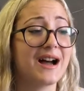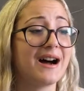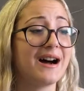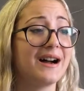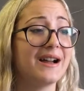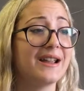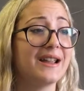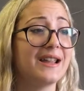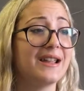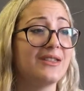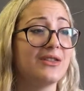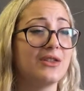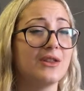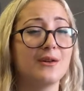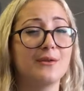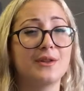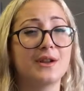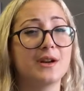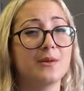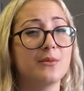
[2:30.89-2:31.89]
I
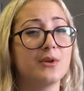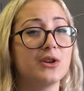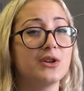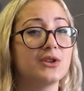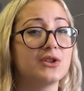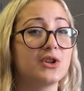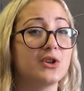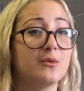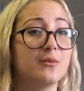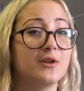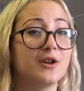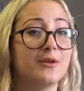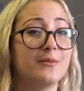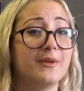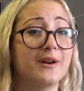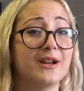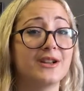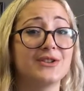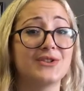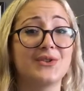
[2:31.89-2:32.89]
know that I'm a YouTuber,
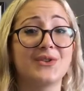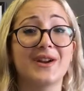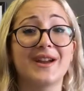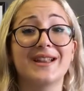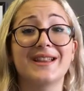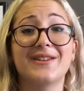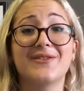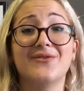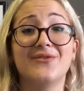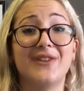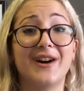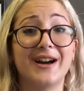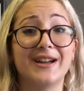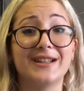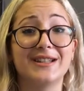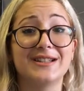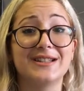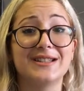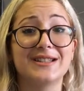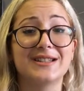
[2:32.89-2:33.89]
but I don't get
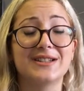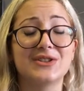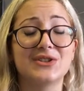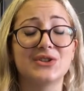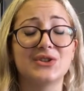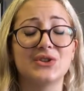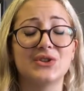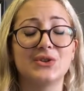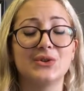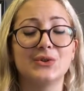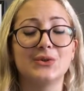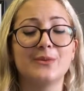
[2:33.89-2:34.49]
invited to,